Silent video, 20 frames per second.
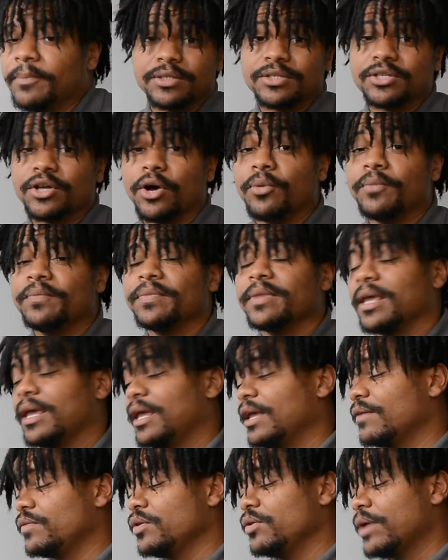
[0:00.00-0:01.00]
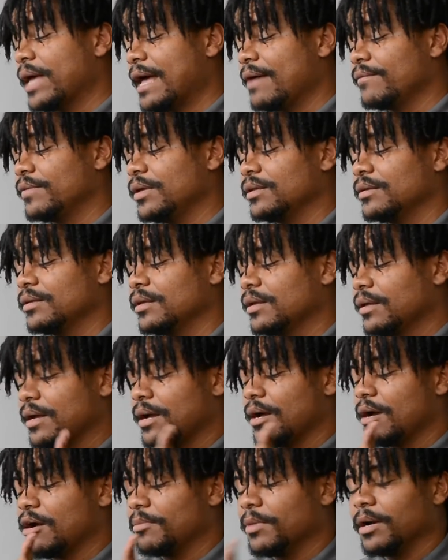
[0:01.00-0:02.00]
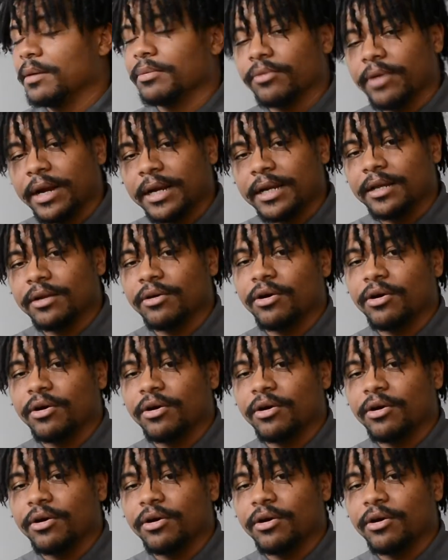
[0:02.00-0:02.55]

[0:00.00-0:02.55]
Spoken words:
So if you haven't upgraded